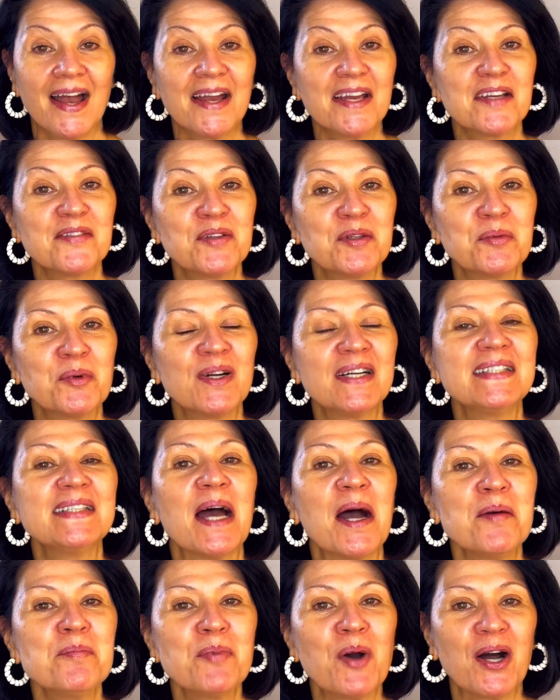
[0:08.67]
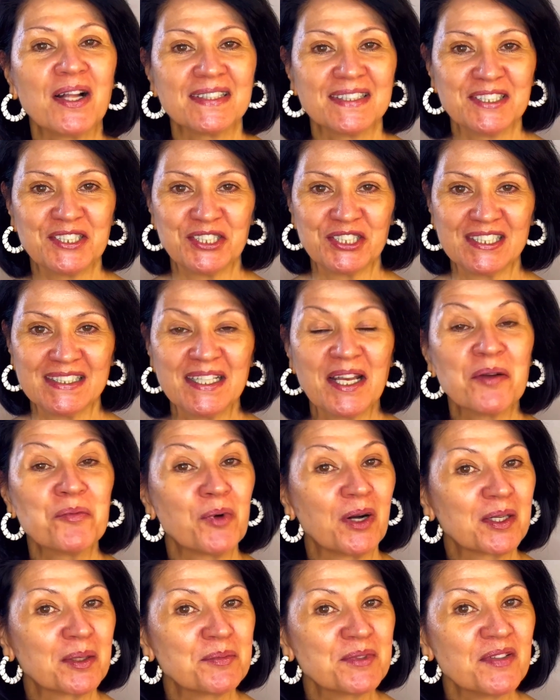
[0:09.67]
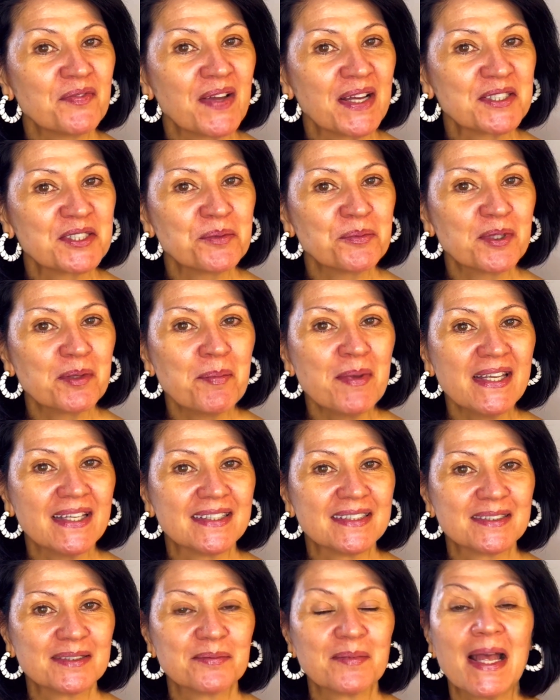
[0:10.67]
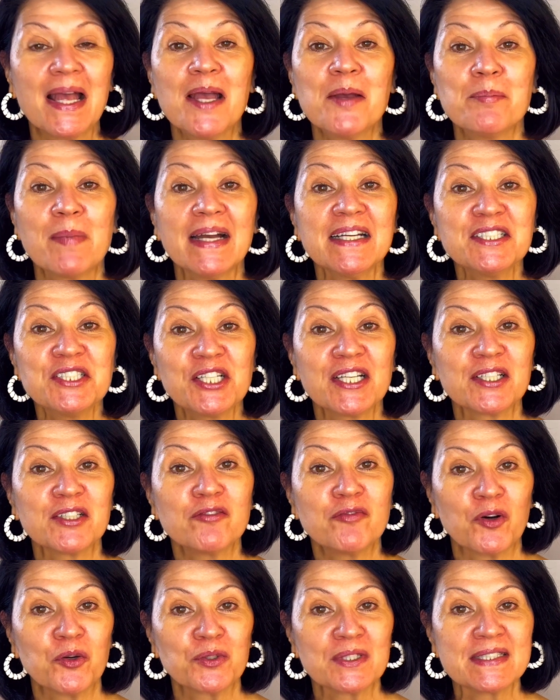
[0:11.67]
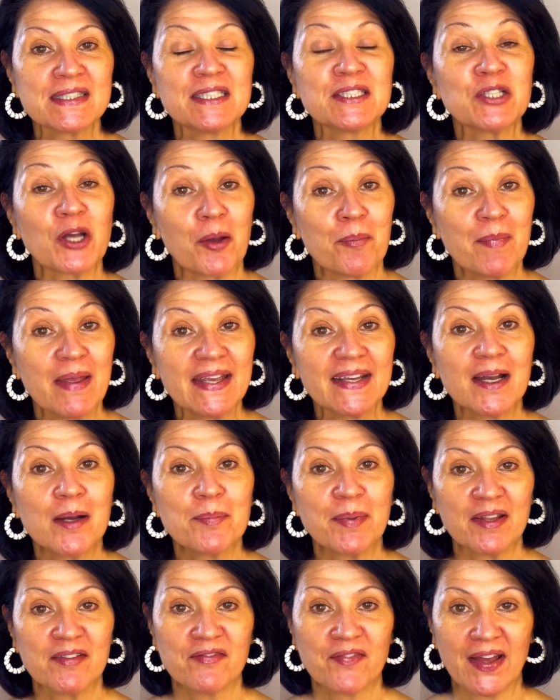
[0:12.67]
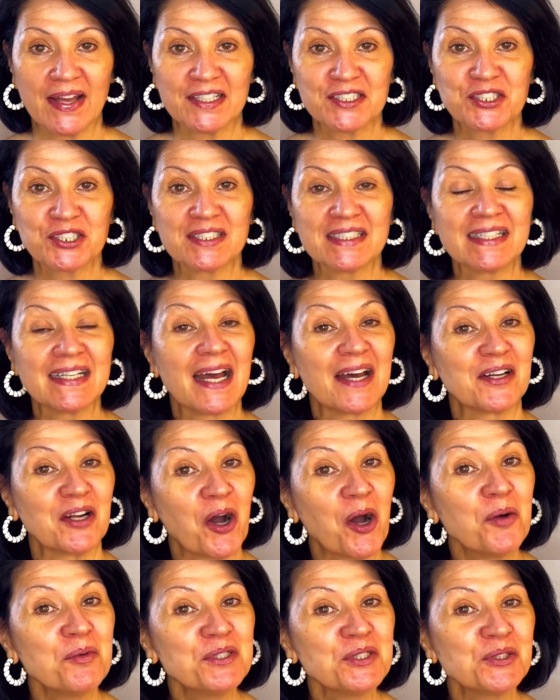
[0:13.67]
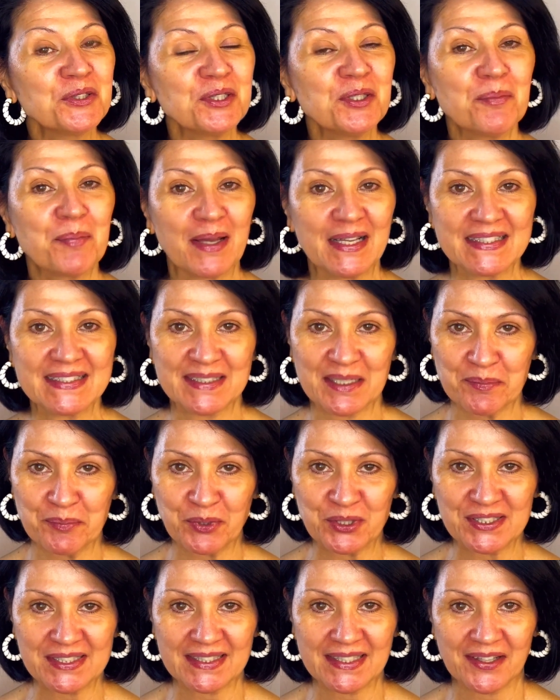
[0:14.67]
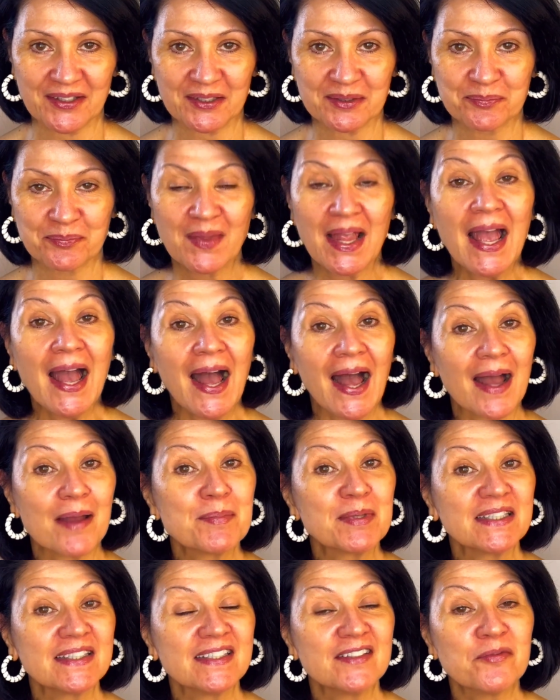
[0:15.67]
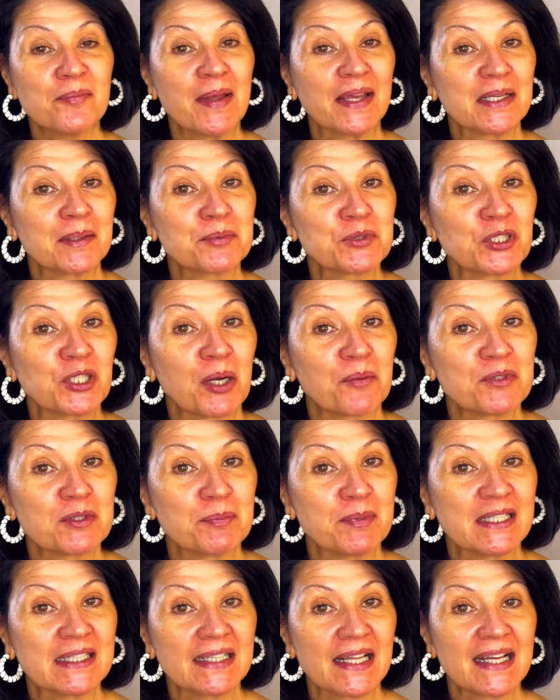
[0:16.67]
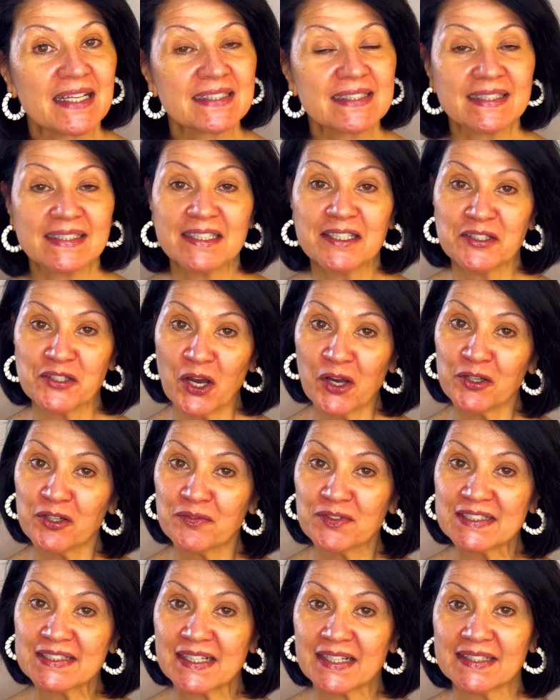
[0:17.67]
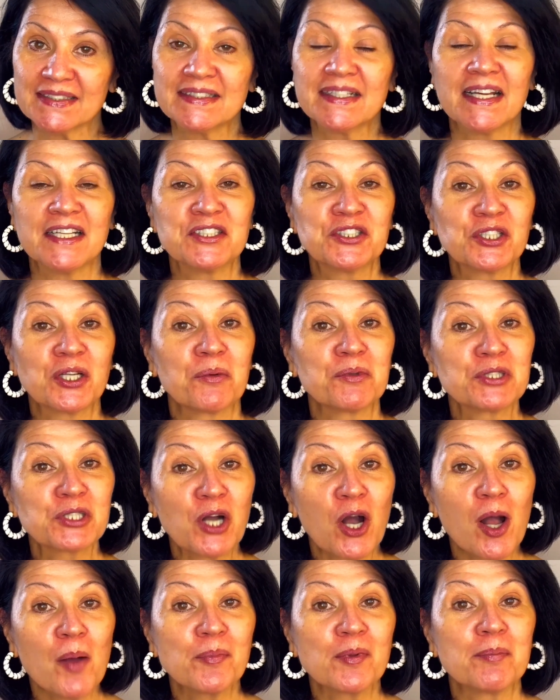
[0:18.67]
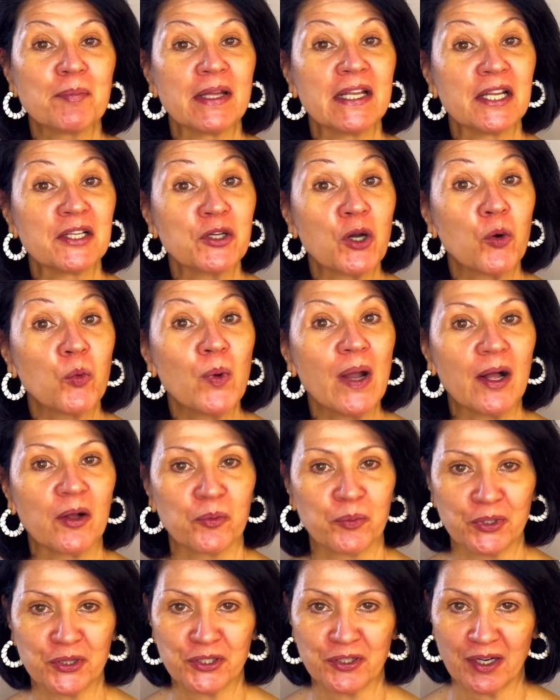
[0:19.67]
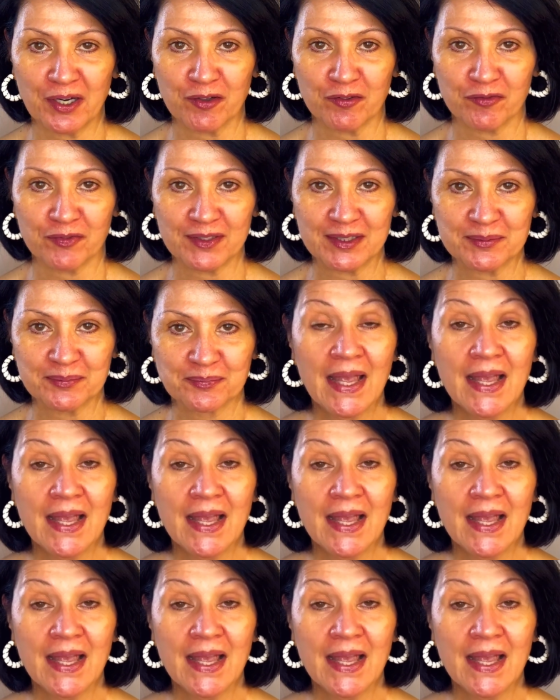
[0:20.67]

everyone, I'm Polly G and welcome to Fashion with Me. My channel focuses on makeup and fashion and how to always look your best and put together. I believe makeup should always be classy, not overdone, and should always complement and go well with your outfit.